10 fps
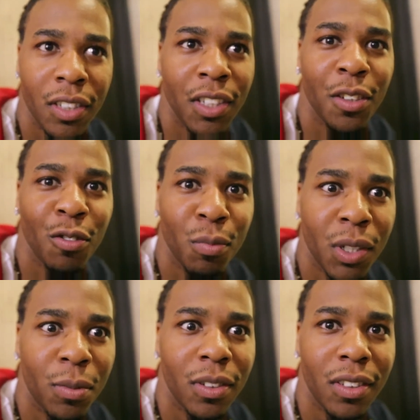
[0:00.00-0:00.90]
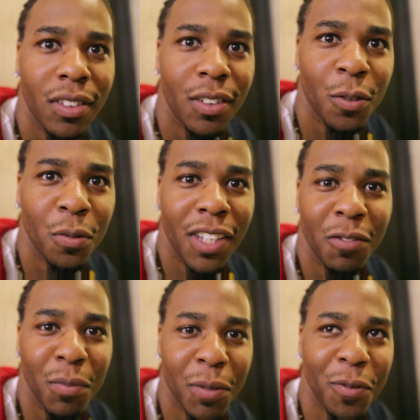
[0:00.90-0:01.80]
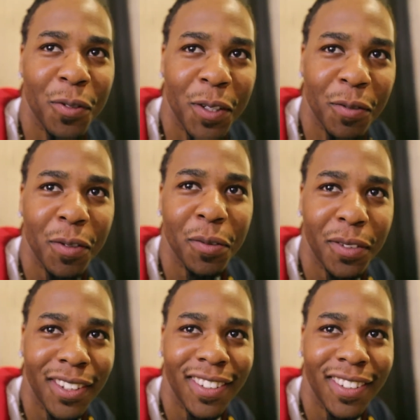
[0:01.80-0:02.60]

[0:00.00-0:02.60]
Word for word: It's easy to remember. Who can't remember 12, 12, 12?